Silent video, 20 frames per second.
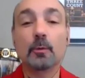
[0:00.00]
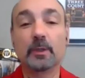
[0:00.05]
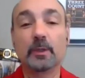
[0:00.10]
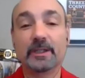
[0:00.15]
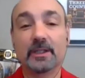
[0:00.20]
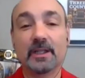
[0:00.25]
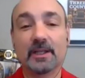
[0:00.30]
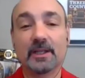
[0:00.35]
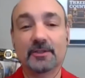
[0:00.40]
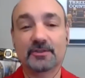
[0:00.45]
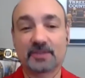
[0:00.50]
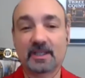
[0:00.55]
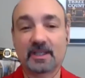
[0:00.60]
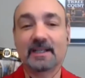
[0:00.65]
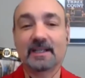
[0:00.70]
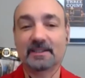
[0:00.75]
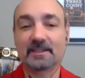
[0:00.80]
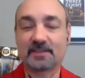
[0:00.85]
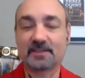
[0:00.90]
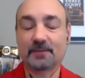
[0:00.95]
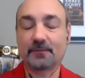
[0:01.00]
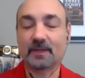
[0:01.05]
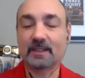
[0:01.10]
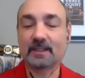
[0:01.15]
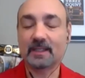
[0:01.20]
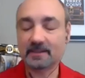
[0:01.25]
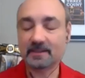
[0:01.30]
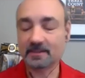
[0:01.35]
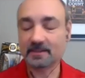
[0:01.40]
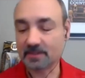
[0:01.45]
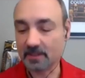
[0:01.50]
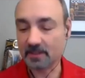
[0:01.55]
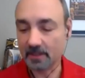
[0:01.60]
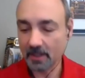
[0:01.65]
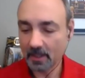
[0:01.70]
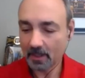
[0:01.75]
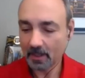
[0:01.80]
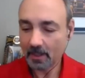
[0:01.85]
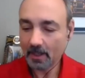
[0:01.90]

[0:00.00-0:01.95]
wheelhouse, the kind of stuff I like to see.